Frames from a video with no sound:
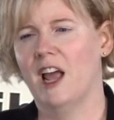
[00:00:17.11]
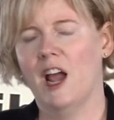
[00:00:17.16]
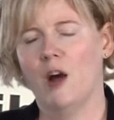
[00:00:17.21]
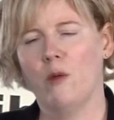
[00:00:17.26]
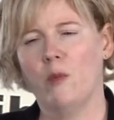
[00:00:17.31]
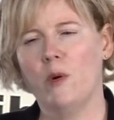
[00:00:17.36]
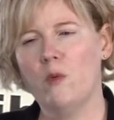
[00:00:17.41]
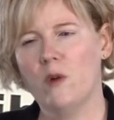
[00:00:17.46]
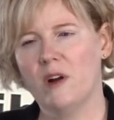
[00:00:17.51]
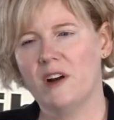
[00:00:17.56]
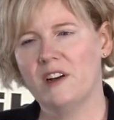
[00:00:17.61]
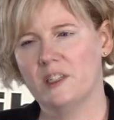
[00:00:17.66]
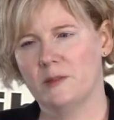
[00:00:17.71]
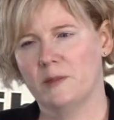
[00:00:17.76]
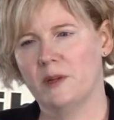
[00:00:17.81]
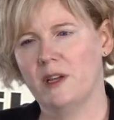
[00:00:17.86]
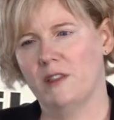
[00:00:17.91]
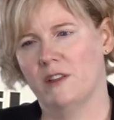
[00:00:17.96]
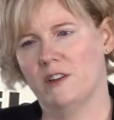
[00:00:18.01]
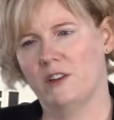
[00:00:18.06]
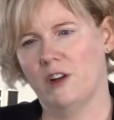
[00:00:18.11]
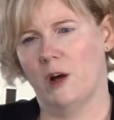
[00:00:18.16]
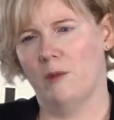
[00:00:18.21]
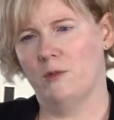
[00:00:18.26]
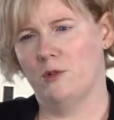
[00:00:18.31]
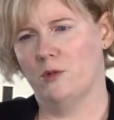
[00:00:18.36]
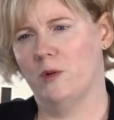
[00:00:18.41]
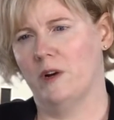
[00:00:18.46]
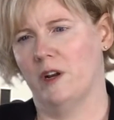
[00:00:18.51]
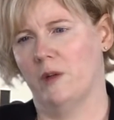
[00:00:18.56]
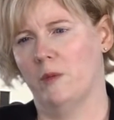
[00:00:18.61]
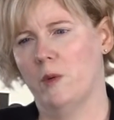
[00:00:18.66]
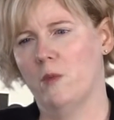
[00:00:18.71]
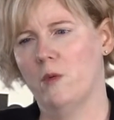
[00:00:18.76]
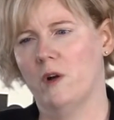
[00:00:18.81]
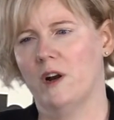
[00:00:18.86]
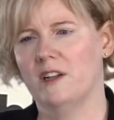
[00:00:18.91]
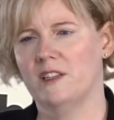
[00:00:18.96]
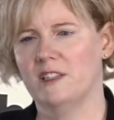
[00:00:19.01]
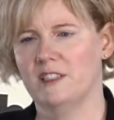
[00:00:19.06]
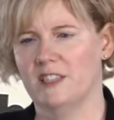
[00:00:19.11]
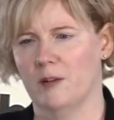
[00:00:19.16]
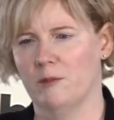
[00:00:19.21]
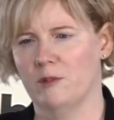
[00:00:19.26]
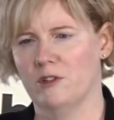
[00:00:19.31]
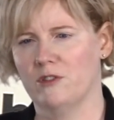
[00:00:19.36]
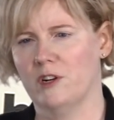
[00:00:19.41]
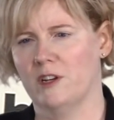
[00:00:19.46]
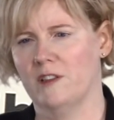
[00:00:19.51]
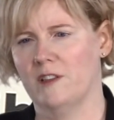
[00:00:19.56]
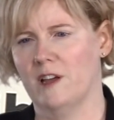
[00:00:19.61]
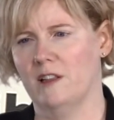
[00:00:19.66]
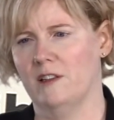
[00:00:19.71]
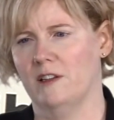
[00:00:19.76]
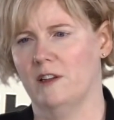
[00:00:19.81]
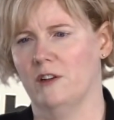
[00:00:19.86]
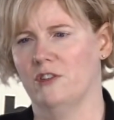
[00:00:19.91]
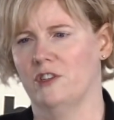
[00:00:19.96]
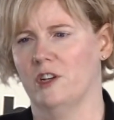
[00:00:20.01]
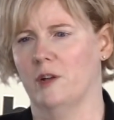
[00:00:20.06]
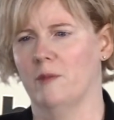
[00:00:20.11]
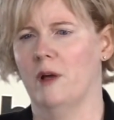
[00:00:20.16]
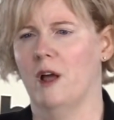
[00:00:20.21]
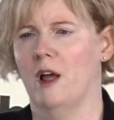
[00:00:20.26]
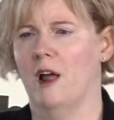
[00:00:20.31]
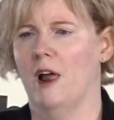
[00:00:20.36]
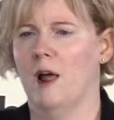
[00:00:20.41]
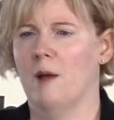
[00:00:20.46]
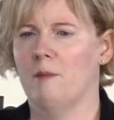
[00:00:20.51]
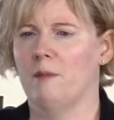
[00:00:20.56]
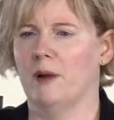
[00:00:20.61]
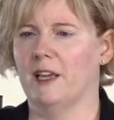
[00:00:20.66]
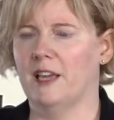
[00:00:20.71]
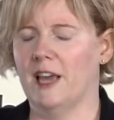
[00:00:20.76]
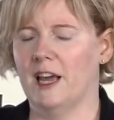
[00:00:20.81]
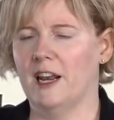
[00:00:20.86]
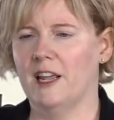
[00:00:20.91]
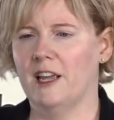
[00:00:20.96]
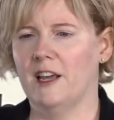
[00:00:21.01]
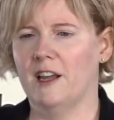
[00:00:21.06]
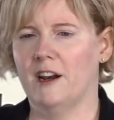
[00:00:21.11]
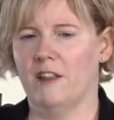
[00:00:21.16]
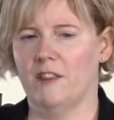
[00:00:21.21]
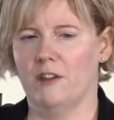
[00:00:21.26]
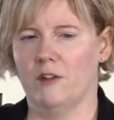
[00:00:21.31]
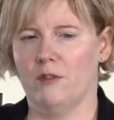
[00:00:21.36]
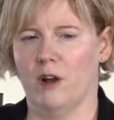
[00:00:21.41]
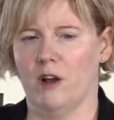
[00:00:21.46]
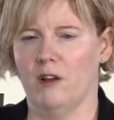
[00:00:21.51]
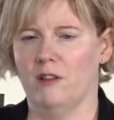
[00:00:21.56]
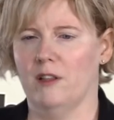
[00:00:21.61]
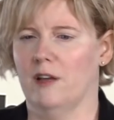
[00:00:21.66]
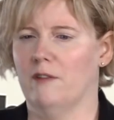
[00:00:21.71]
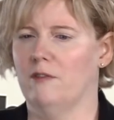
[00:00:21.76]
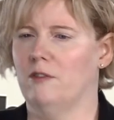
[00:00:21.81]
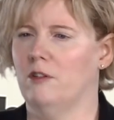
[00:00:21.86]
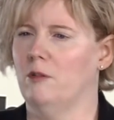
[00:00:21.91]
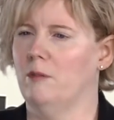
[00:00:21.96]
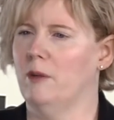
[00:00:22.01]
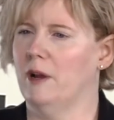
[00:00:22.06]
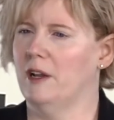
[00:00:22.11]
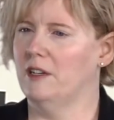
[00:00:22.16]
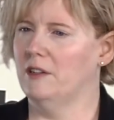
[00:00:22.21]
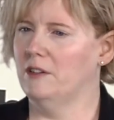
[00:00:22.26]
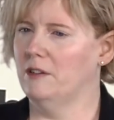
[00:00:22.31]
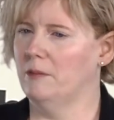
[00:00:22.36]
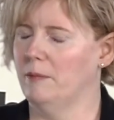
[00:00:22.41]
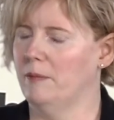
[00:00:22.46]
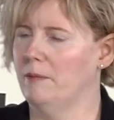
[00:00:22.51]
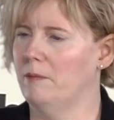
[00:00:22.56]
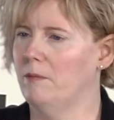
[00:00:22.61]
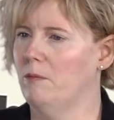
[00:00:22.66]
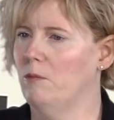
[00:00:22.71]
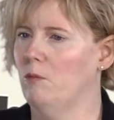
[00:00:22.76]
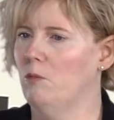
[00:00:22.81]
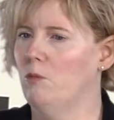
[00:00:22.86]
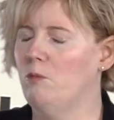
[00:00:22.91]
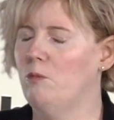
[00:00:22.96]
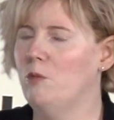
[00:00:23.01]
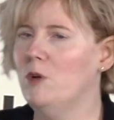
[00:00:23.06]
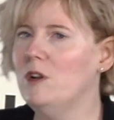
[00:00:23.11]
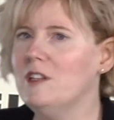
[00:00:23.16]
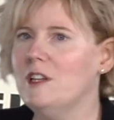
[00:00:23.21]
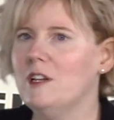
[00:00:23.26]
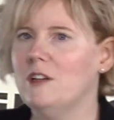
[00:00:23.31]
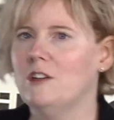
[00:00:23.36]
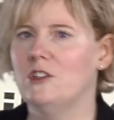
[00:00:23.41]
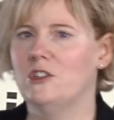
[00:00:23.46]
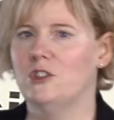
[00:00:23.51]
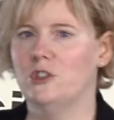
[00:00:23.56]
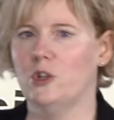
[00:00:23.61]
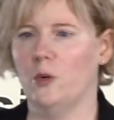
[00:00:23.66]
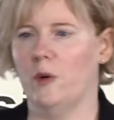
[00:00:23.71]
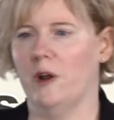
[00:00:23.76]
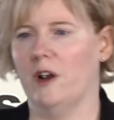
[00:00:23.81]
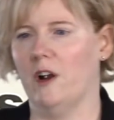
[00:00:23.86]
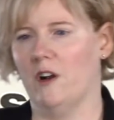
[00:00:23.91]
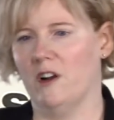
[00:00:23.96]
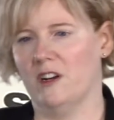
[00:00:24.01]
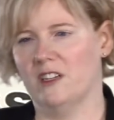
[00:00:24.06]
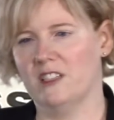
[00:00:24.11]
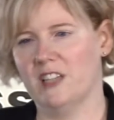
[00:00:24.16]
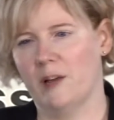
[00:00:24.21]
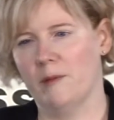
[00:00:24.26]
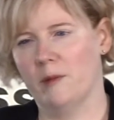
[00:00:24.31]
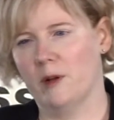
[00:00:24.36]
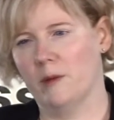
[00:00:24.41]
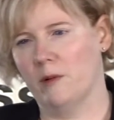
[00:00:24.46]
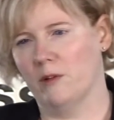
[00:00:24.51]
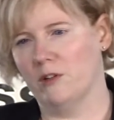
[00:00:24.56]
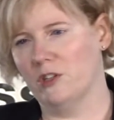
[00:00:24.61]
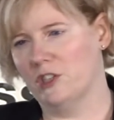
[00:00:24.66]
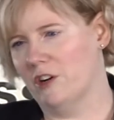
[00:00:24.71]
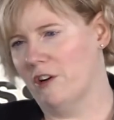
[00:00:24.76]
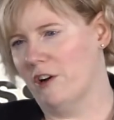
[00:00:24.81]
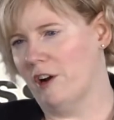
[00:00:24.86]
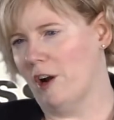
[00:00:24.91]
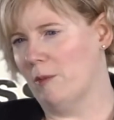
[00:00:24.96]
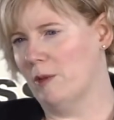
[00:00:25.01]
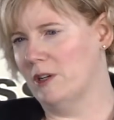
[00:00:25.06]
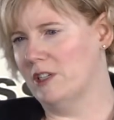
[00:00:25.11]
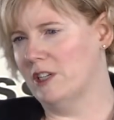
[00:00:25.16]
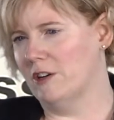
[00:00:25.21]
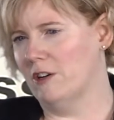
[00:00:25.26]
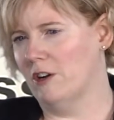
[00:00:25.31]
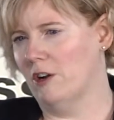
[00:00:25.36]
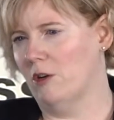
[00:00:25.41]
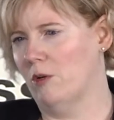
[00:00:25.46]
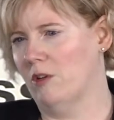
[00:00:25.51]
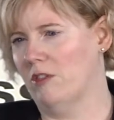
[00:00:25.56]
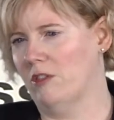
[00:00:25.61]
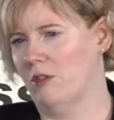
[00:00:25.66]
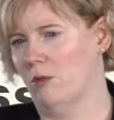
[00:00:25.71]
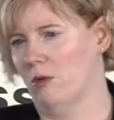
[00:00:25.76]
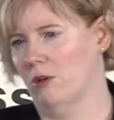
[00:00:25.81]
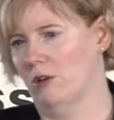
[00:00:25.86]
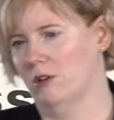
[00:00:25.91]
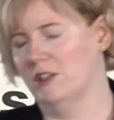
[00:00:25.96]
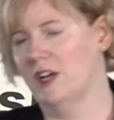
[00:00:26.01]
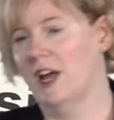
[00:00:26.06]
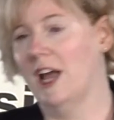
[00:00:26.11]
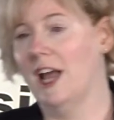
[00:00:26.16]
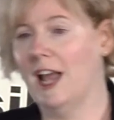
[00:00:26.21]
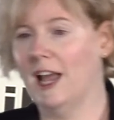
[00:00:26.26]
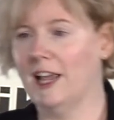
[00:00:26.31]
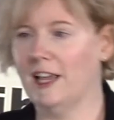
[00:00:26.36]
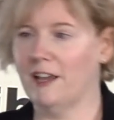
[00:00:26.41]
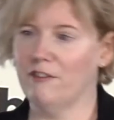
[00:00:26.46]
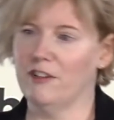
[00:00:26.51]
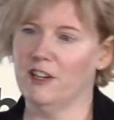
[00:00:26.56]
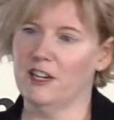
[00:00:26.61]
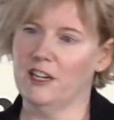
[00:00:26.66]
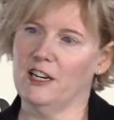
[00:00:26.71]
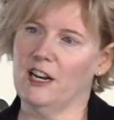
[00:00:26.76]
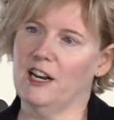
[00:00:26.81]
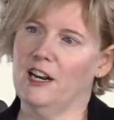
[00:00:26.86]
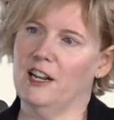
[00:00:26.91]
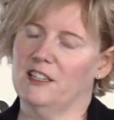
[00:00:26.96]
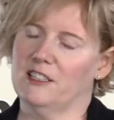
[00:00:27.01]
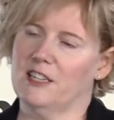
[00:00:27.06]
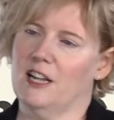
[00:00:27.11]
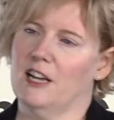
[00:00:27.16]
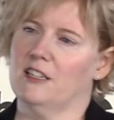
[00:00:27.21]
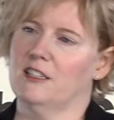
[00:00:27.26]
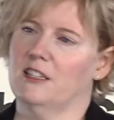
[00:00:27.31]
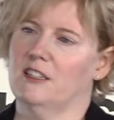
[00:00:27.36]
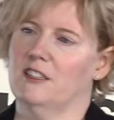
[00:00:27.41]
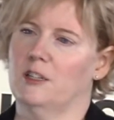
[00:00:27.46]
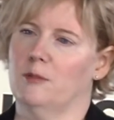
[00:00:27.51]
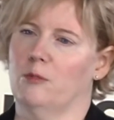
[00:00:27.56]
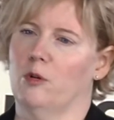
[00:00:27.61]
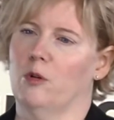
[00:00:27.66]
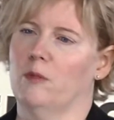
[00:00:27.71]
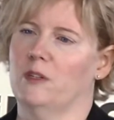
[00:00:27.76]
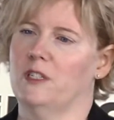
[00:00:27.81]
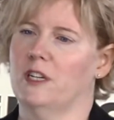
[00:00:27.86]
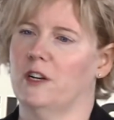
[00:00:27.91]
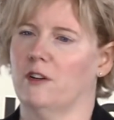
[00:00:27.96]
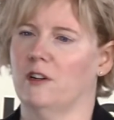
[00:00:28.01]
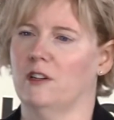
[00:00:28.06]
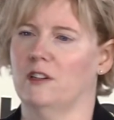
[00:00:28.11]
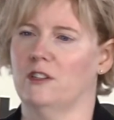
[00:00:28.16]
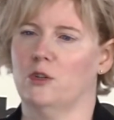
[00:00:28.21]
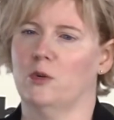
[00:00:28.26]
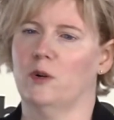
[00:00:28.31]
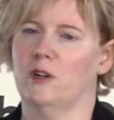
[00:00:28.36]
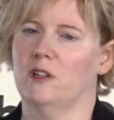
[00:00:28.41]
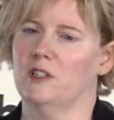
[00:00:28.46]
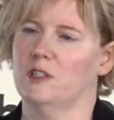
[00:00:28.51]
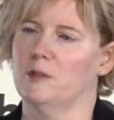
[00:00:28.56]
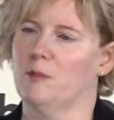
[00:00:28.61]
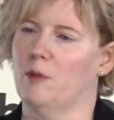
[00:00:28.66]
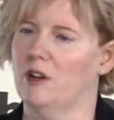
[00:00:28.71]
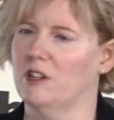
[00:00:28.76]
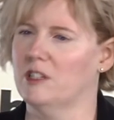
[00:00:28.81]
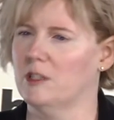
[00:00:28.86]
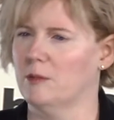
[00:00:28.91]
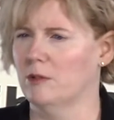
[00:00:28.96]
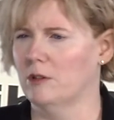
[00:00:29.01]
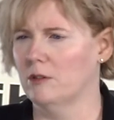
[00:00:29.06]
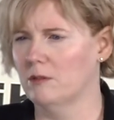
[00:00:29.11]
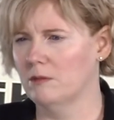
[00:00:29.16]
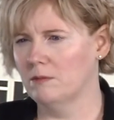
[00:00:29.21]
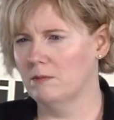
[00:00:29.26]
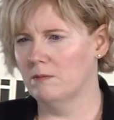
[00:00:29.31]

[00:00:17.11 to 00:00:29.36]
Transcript: And we wanted to be in the top 20. We wanted to demonstrate that leadership by getting in at the ground level, by really showing our excitement about sharing our material with the world and giving Canadians access to more material as quickly as possible.